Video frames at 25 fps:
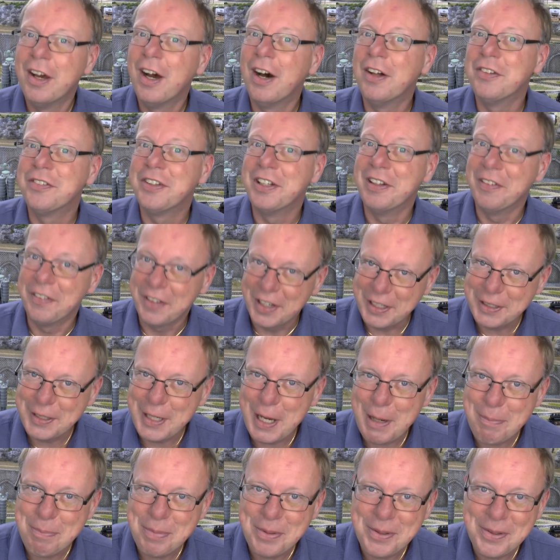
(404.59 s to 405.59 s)
Until that
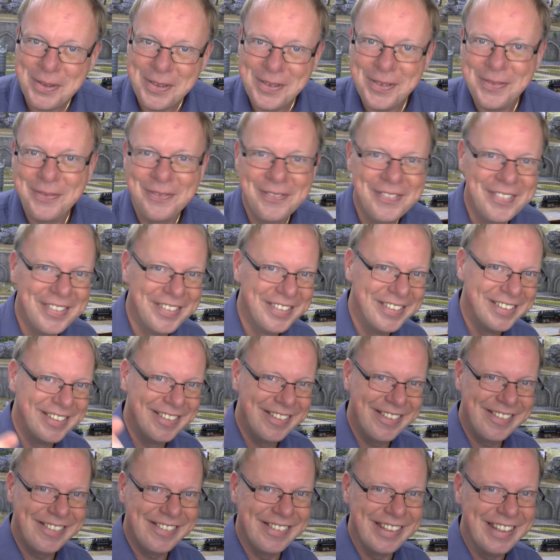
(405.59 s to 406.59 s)
happens,
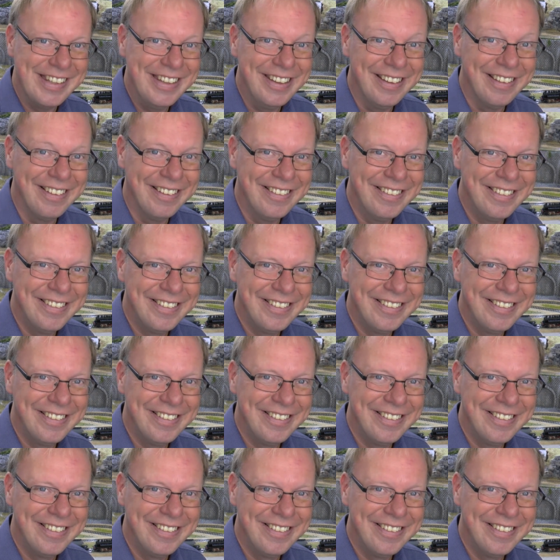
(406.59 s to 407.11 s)
see ya!